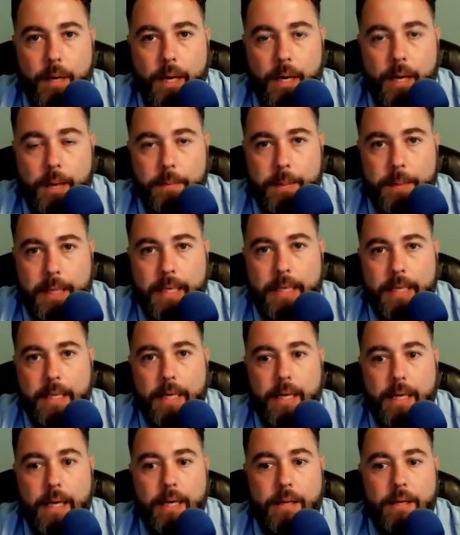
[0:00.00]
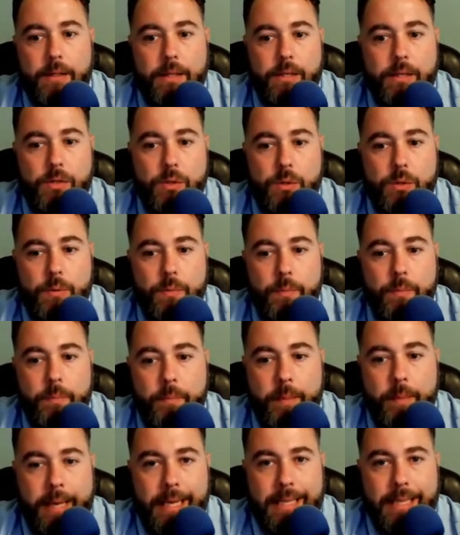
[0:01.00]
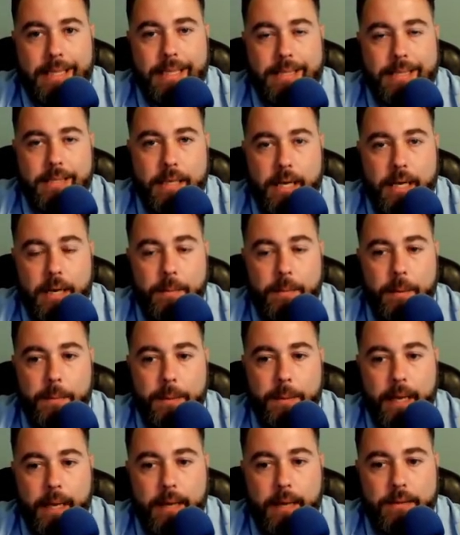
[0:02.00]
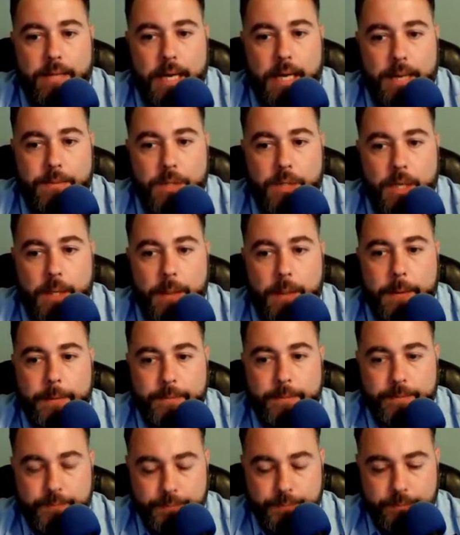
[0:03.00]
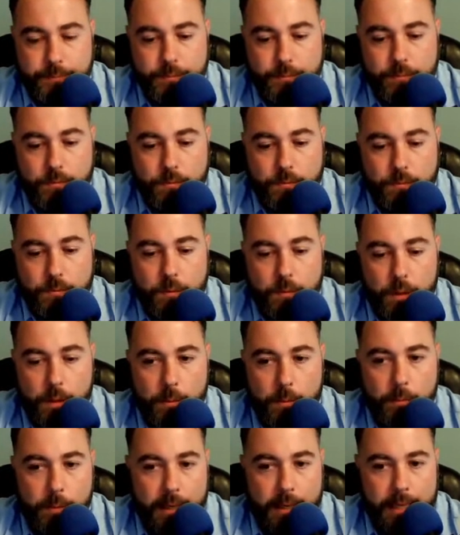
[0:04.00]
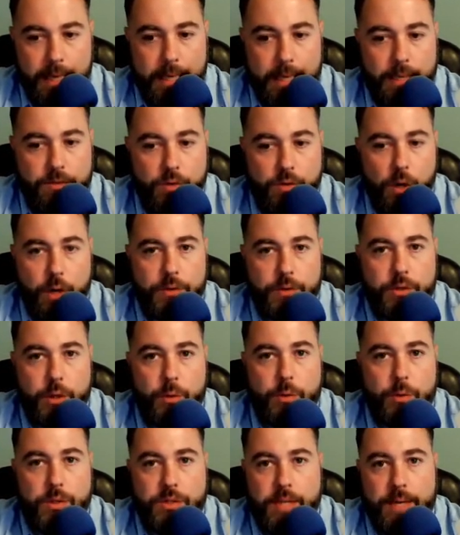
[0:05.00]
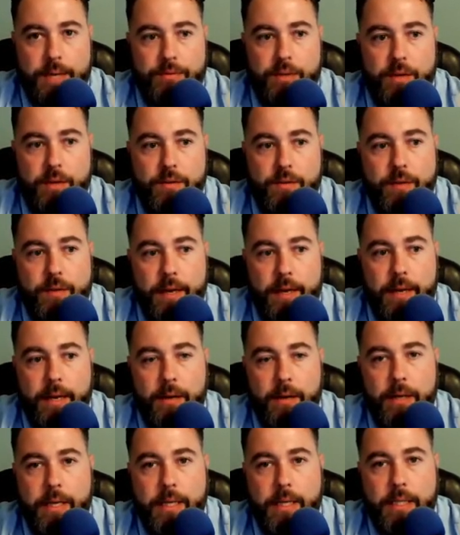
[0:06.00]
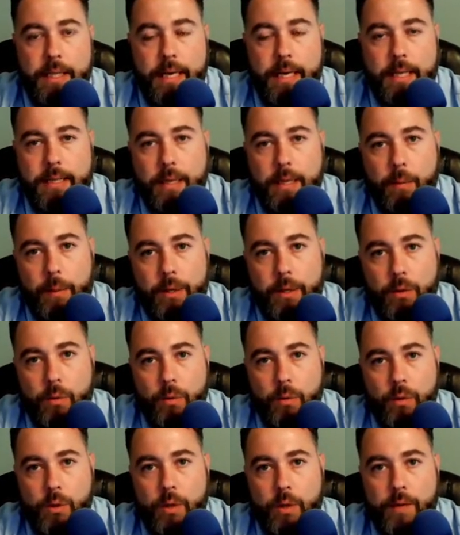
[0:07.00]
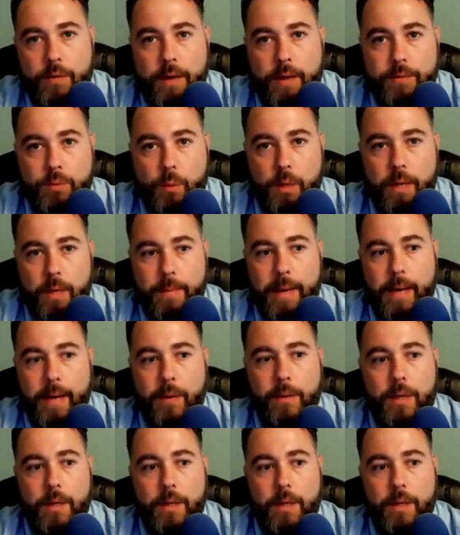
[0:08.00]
pica. These are main things that come up a lot of times. But again, it's also the safety of your veterinarian clinic. That way you never have to worry about